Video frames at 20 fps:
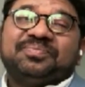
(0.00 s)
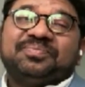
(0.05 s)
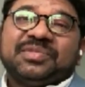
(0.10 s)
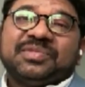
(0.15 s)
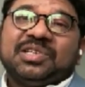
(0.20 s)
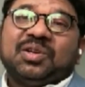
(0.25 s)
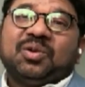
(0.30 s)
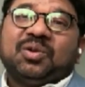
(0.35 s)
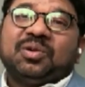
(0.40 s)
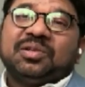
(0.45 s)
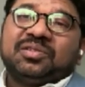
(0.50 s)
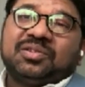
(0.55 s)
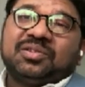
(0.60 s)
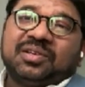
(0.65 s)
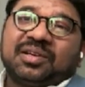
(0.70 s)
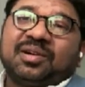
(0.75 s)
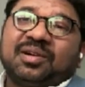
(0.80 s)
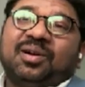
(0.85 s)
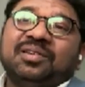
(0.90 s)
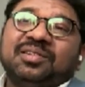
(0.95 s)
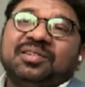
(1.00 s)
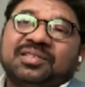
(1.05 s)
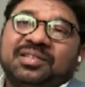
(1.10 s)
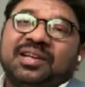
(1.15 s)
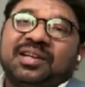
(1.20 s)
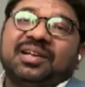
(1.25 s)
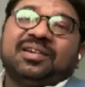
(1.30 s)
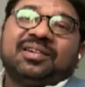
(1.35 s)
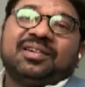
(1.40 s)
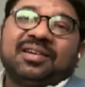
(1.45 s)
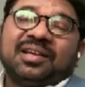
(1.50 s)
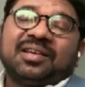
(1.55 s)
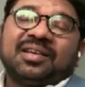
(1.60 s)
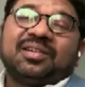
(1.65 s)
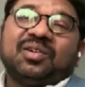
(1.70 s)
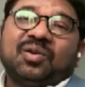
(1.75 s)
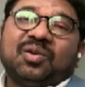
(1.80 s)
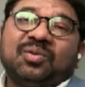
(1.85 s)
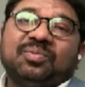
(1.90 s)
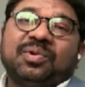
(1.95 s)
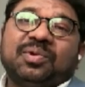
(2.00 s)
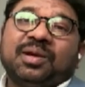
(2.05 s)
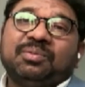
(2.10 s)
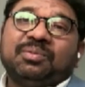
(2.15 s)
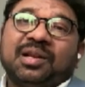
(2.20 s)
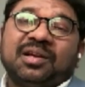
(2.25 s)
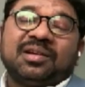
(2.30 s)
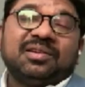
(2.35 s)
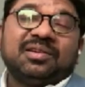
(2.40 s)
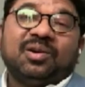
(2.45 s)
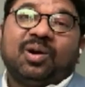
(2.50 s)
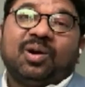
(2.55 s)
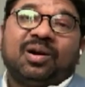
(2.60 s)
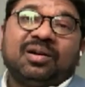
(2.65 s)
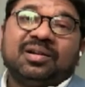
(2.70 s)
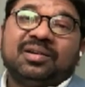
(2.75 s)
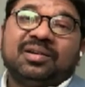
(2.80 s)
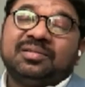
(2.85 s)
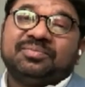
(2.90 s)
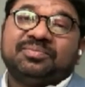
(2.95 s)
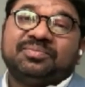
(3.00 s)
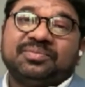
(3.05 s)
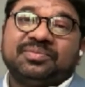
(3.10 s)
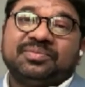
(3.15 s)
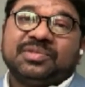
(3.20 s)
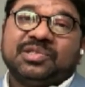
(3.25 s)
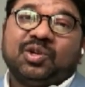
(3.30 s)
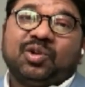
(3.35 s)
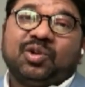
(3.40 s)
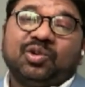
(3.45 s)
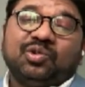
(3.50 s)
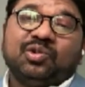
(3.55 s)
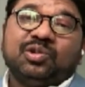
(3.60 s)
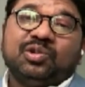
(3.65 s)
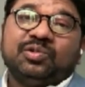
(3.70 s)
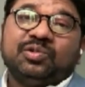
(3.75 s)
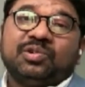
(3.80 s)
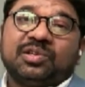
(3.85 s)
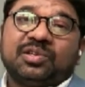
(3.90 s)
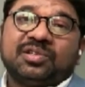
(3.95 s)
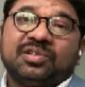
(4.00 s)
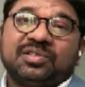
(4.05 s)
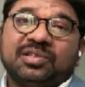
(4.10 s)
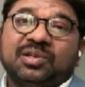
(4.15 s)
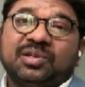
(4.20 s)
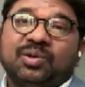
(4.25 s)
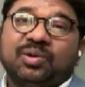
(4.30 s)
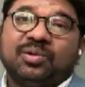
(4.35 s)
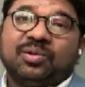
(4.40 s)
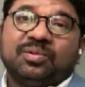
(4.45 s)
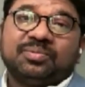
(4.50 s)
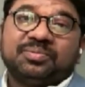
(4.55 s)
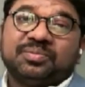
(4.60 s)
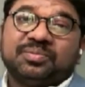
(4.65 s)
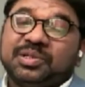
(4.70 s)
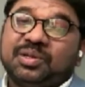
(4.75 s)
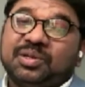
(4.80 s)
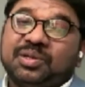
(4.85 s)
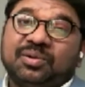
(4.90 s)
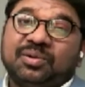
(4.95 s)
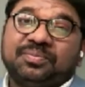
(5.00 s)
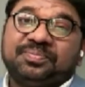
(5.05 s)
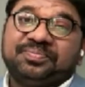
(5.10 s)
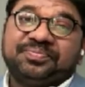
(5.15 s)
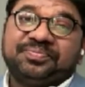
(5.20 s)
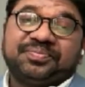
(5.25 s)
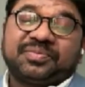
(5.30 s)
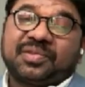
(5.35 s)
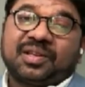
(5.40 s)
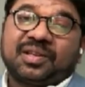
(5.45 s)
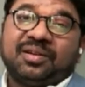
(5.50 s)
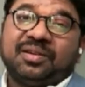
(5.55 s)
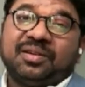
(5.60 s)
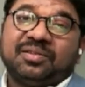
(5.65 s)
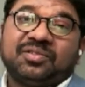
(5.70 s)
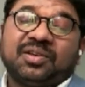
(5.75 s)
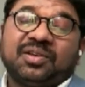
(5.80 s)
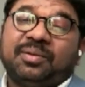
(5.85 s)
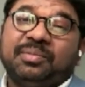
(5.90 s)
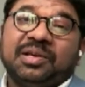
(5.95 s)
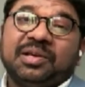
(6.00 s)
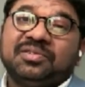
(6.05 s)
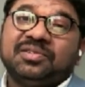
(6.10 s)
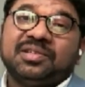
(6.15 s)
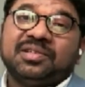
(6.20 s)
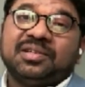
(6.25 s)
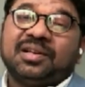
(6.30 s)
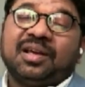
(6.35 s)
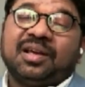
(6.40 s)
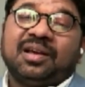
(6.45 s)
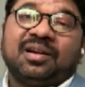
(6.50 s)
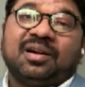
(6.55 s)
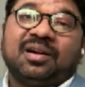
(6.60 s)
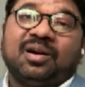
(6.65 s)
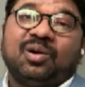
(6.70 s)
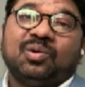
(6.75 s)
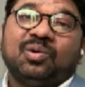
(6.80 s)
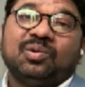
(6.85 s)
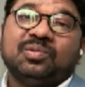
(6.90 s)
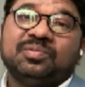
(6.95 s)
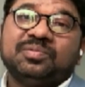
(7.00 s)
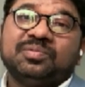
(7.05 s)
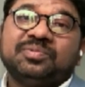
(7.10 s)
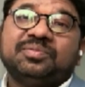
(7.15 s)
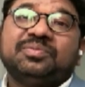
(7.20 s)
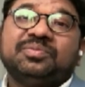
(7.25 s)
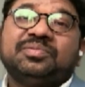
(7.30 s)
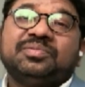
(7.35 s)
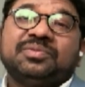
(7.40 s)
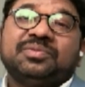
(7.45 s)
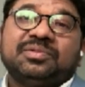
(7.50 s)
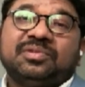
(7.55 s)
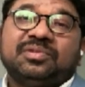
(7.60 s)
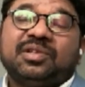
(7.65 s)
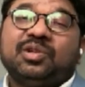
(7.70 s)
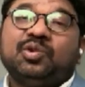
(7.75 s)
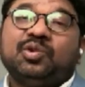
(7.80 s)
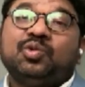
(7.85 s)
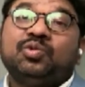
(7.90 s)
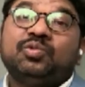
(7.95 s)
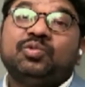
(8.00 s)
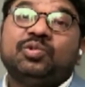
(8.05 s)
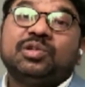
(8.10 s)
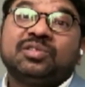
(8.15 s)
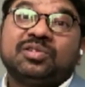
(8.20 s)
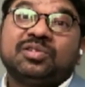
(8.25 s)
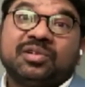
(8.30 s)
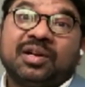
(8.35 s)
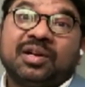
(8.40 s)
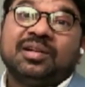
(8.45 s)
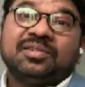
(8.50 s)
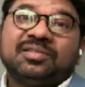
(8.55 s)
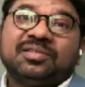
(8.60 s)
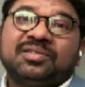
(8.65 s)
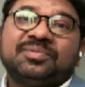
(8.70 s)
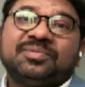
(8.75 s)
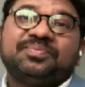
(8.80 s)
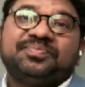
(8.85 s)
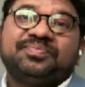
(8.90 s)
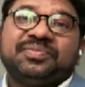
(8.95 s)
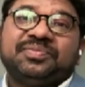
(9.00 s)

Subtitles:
it's a constant, like God, universe, it's amazing, like how the universe runs.